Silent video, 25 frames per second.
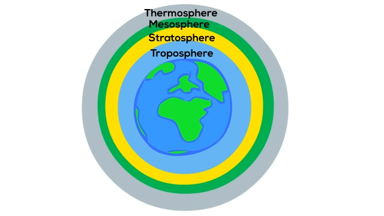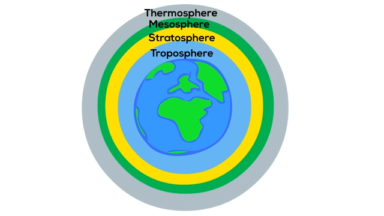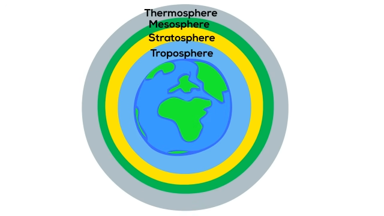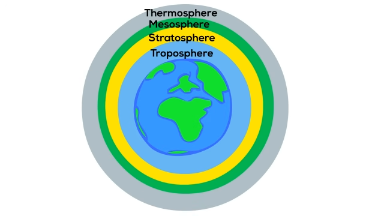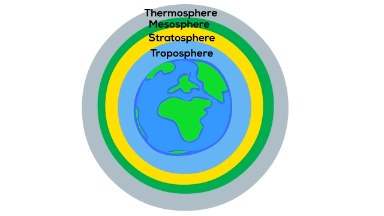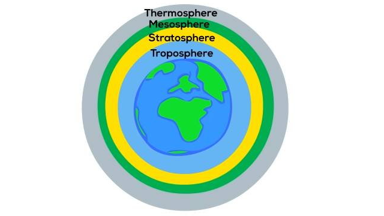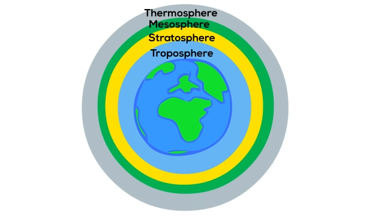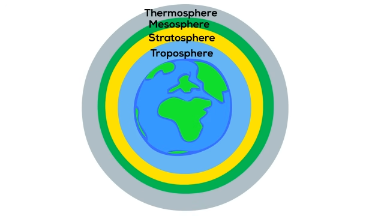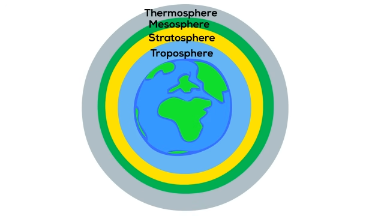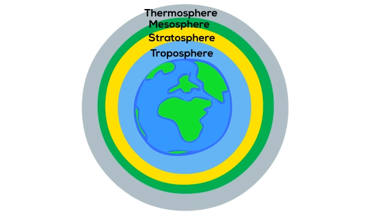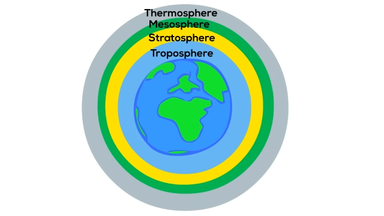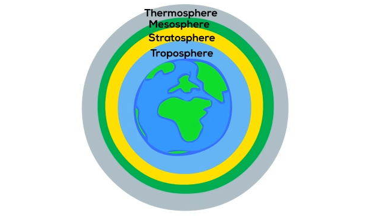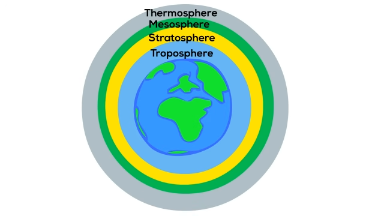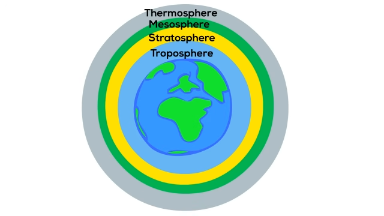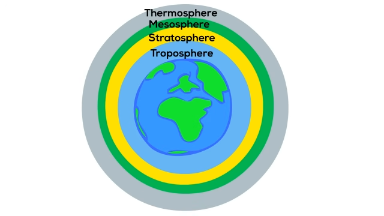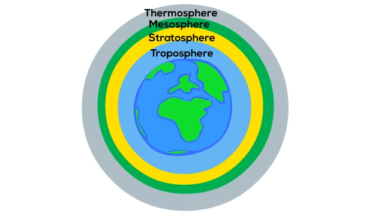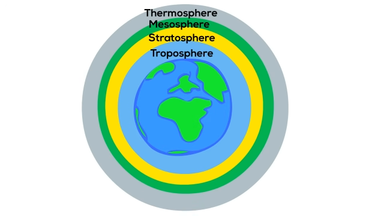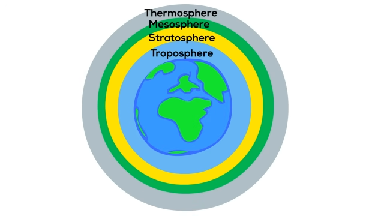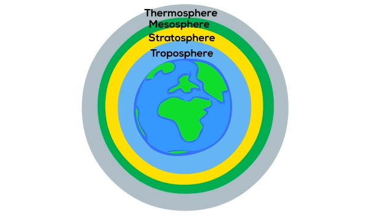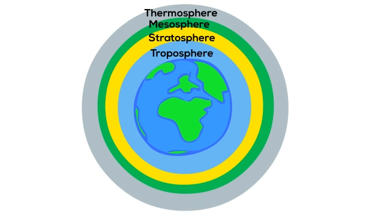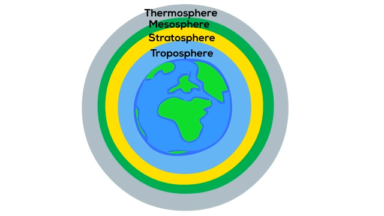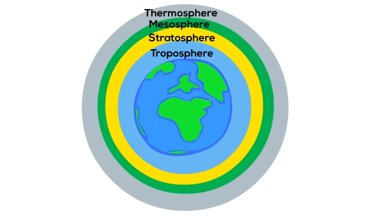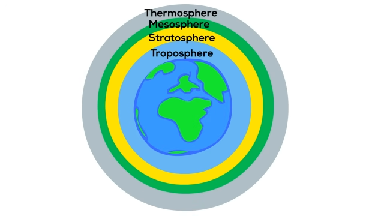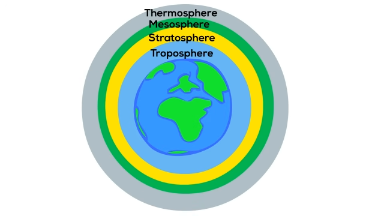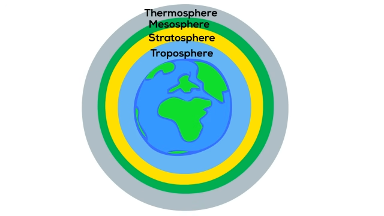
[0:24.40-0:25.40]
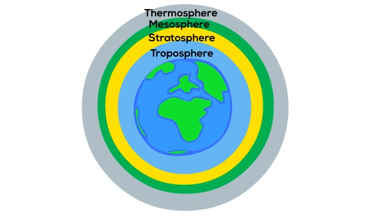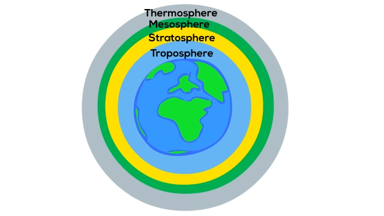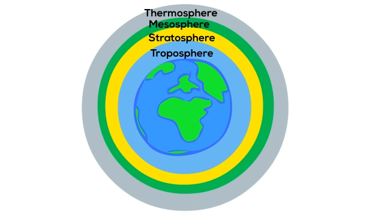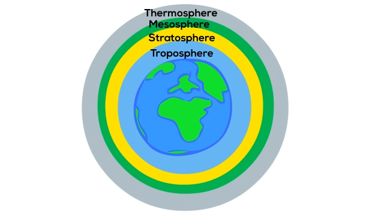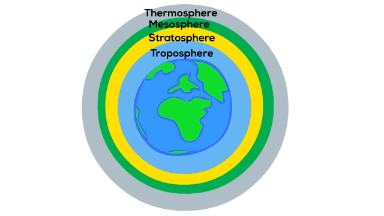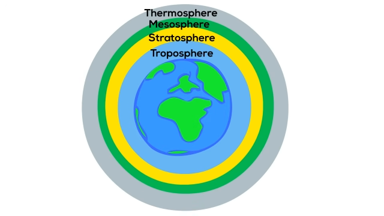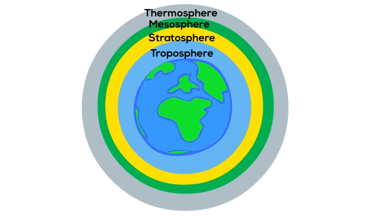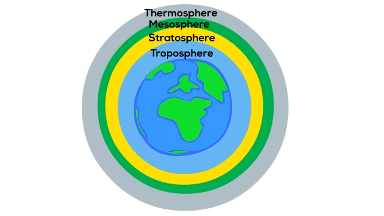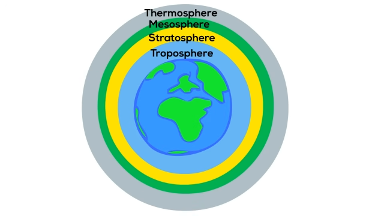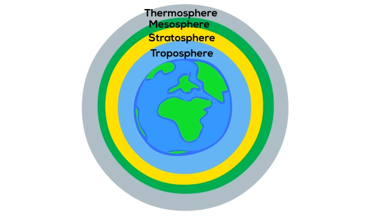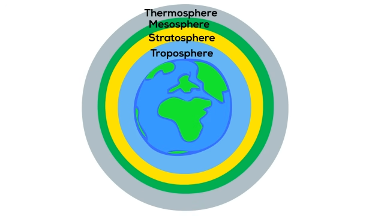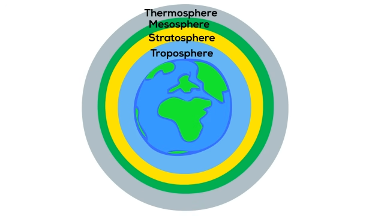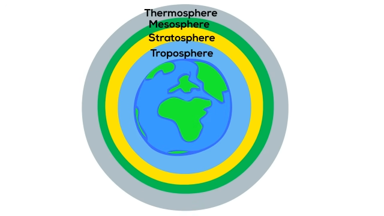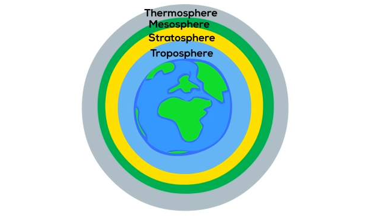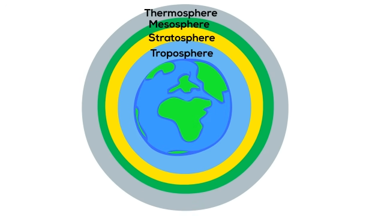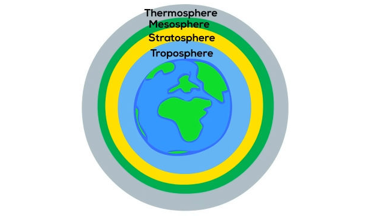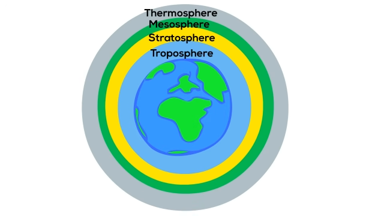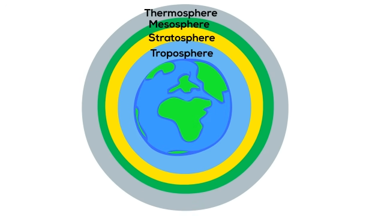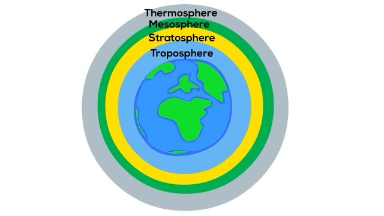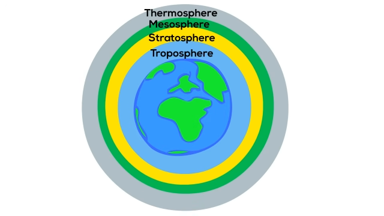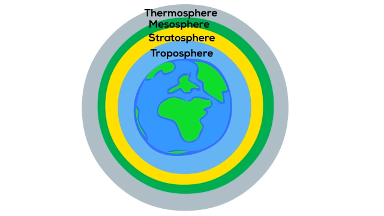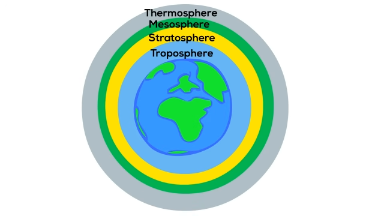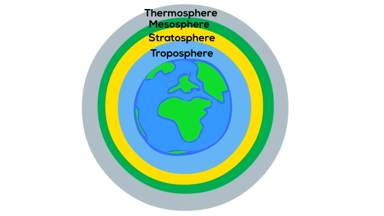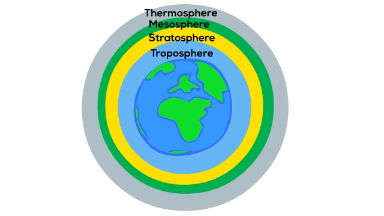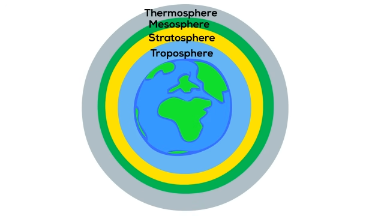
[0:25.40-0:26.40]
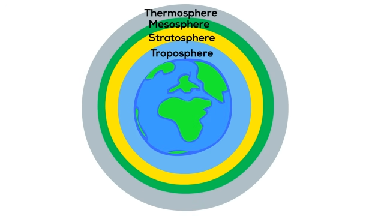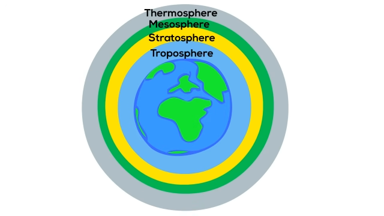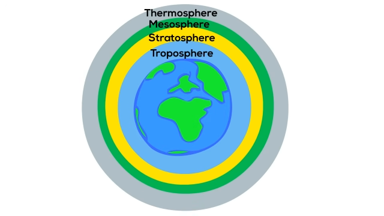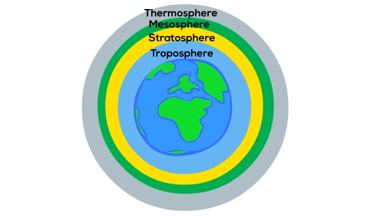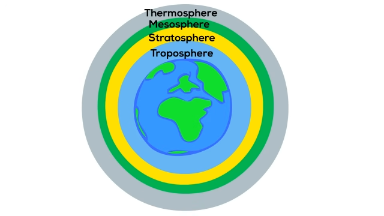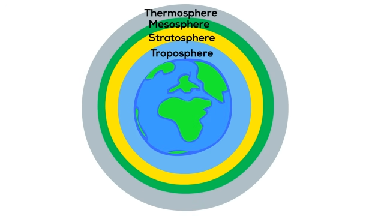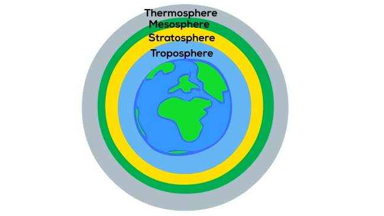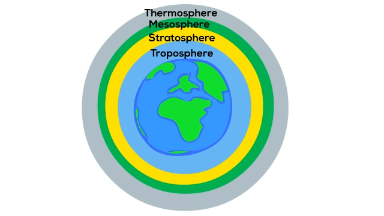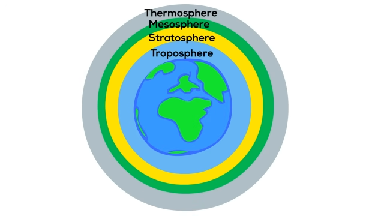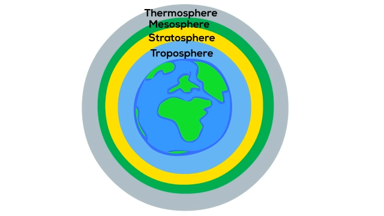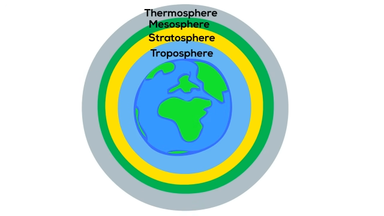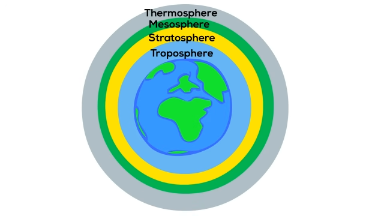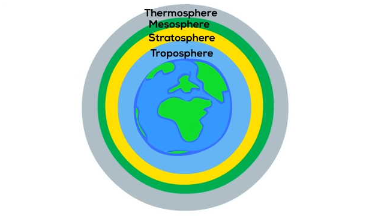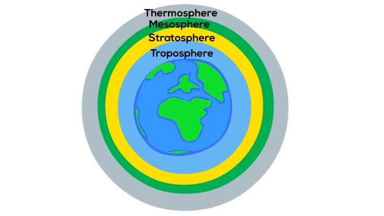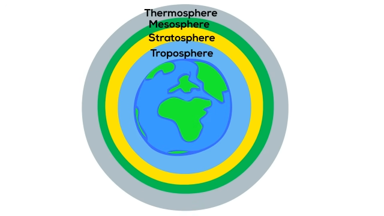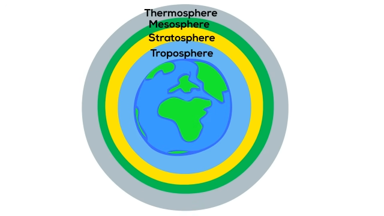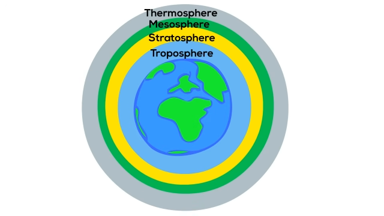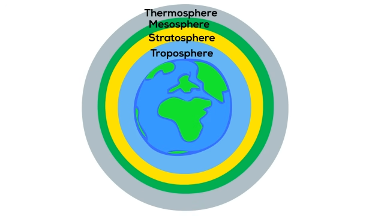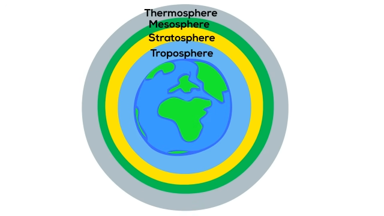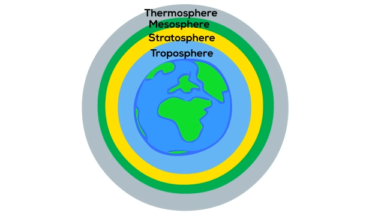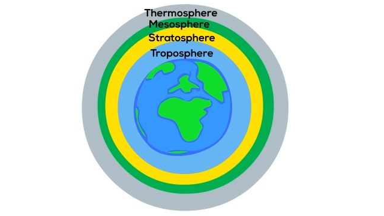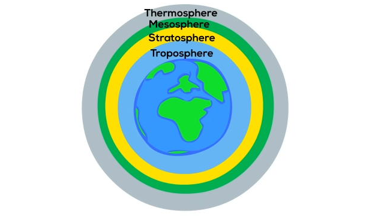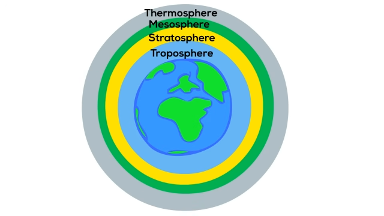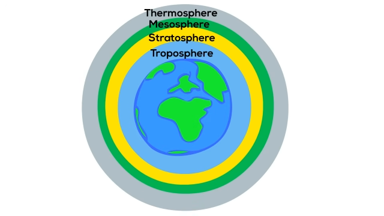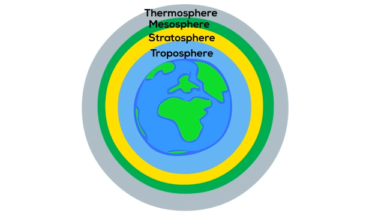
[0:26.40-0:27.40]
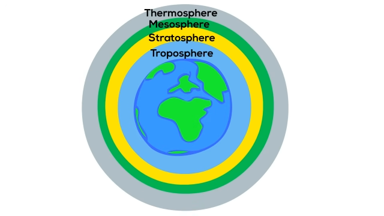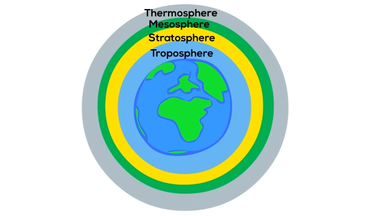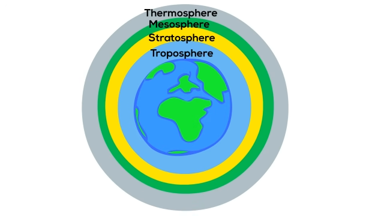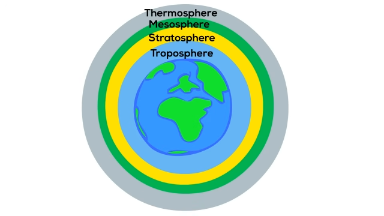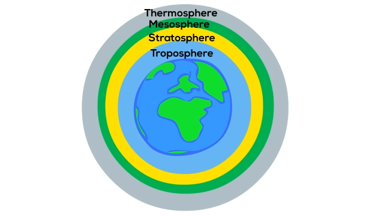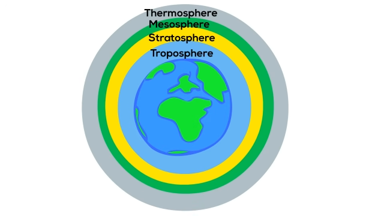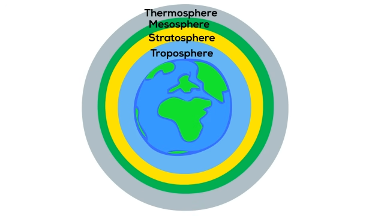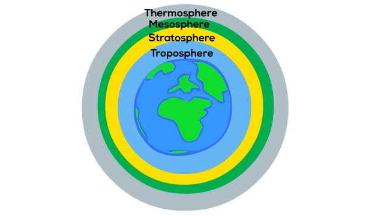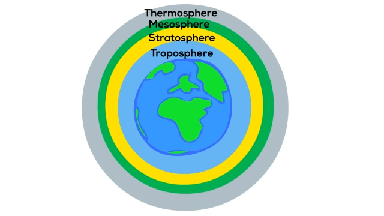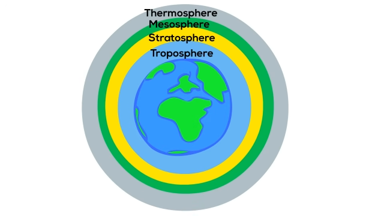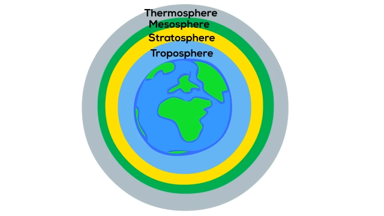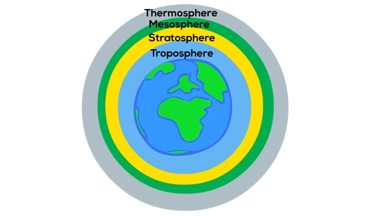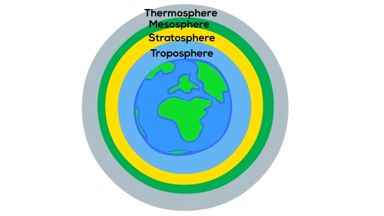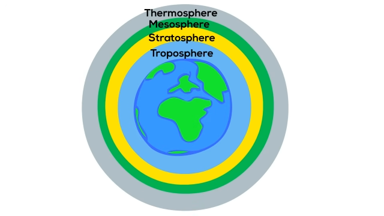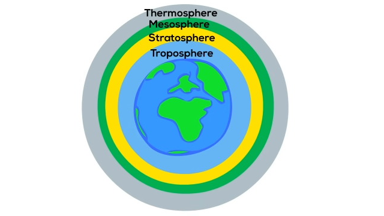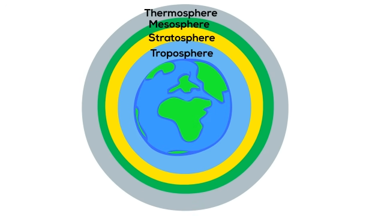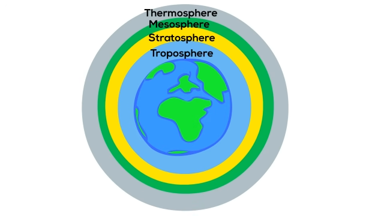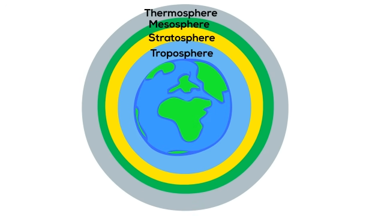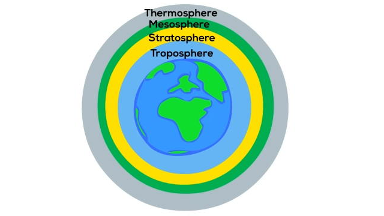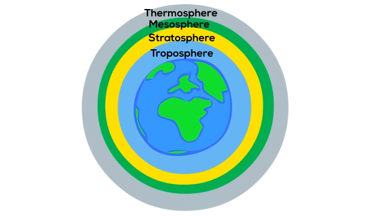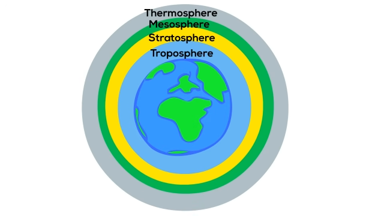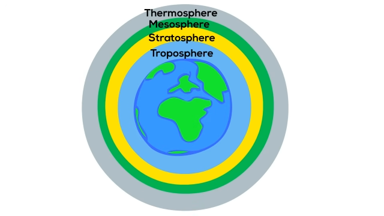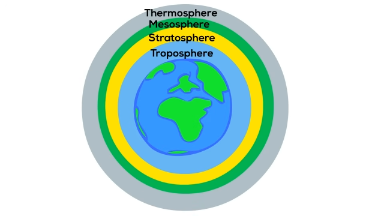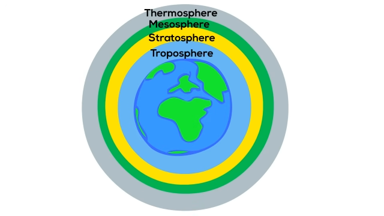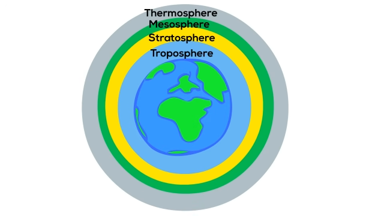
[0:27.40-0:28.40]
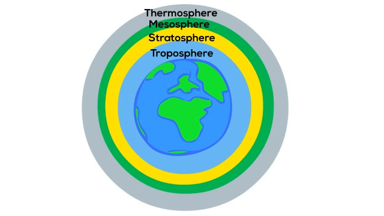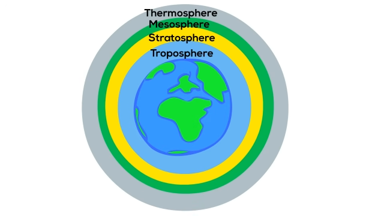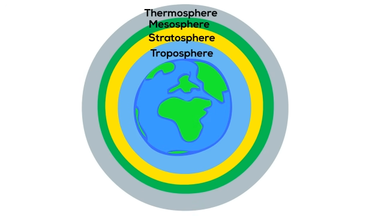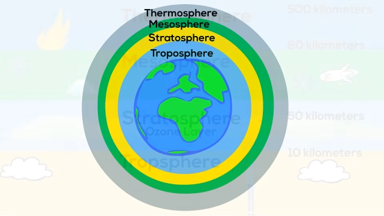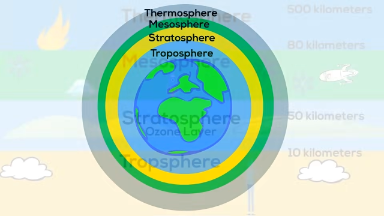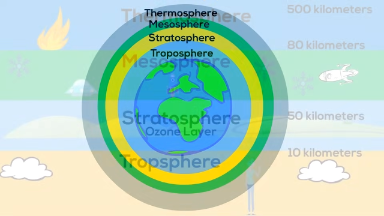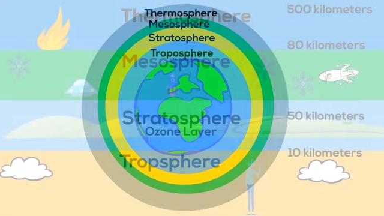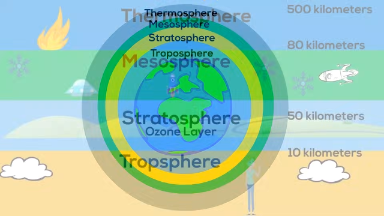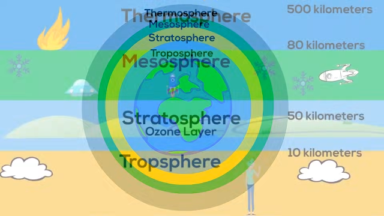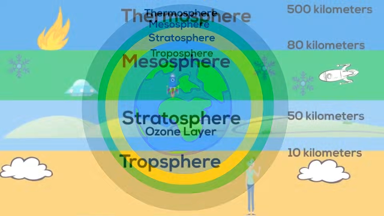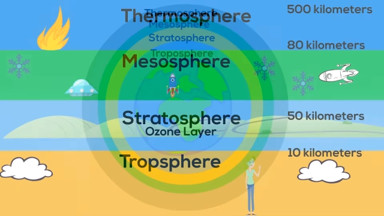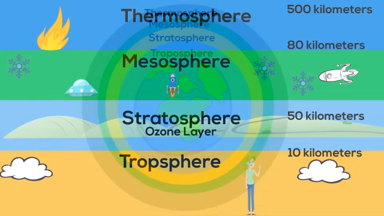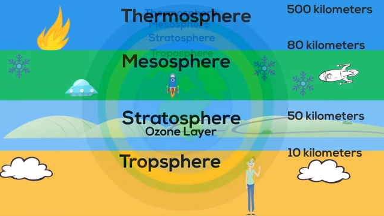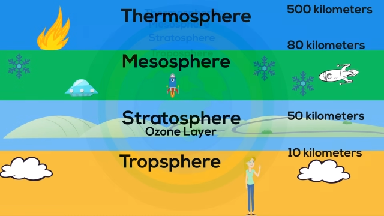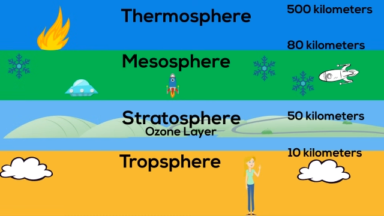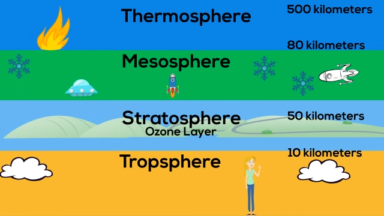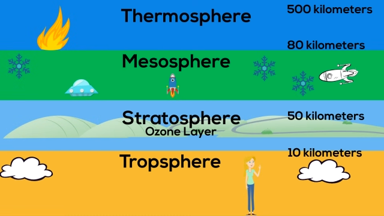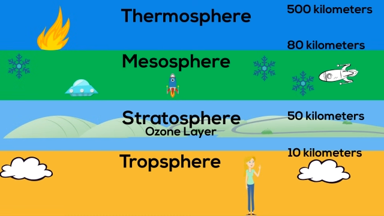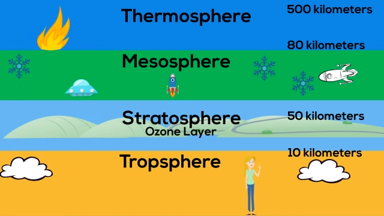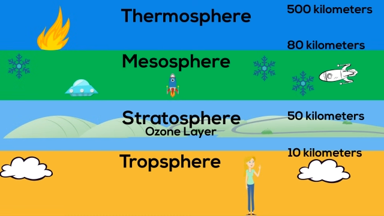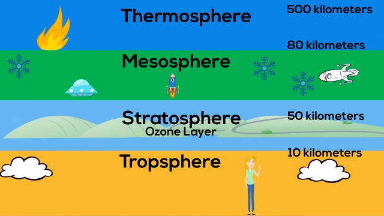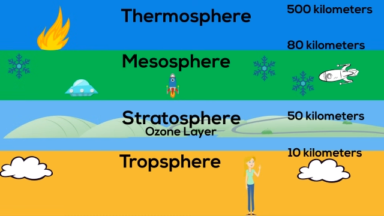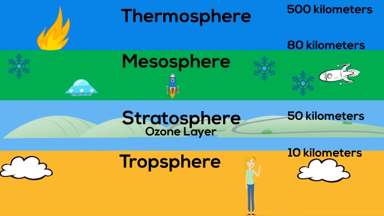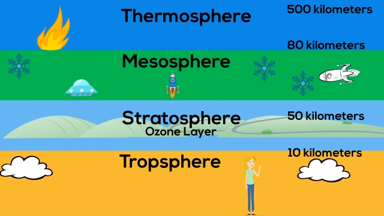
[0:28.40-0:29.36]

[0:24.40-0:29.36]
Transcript: No face is visible, so there are no lips to read.